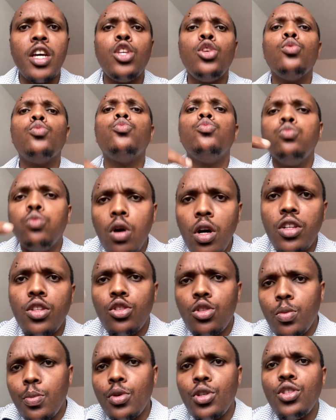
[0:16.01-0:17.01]
You
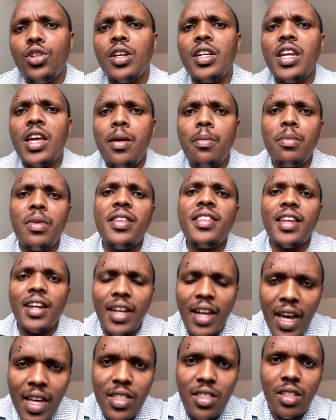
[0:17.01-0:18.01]
want to put your name in the
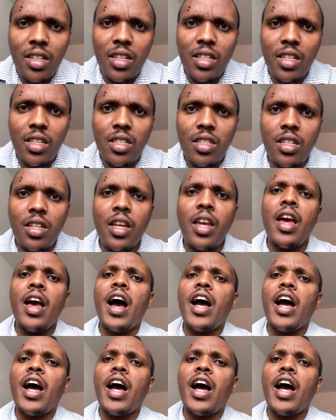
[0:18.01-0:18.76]
lands registry